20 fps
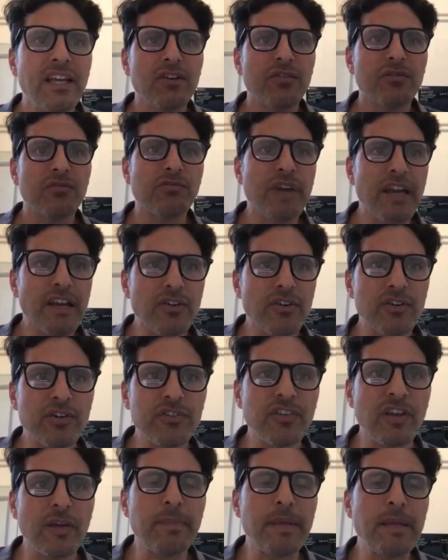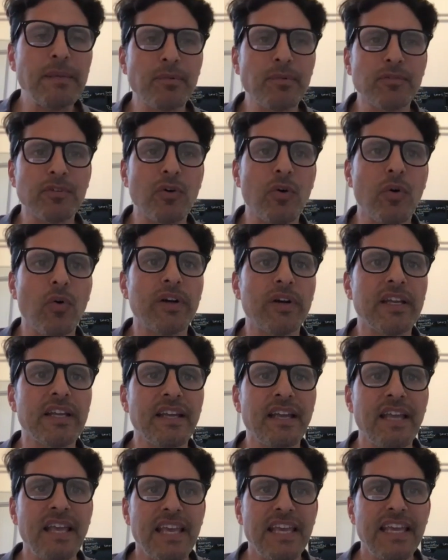records of people
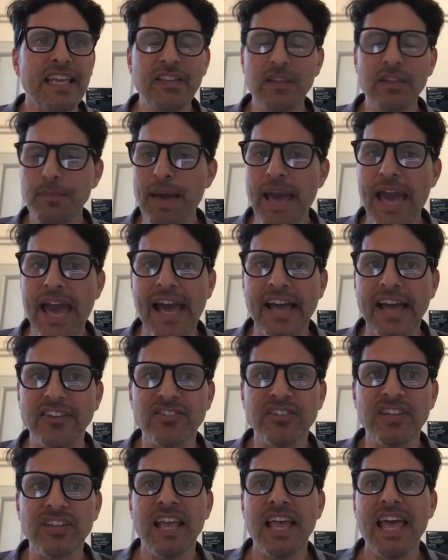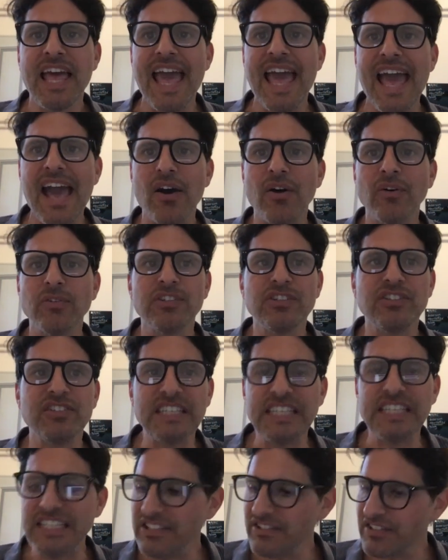recording in the past how
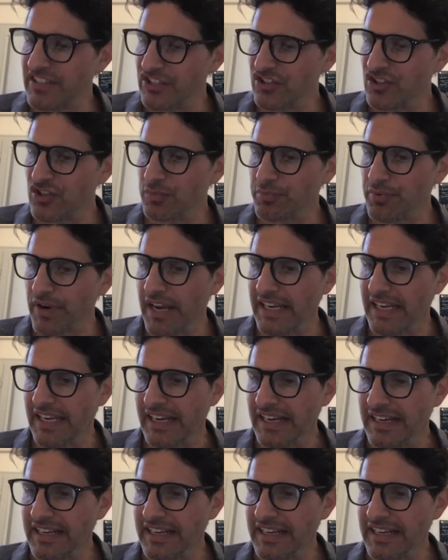disease is spreading.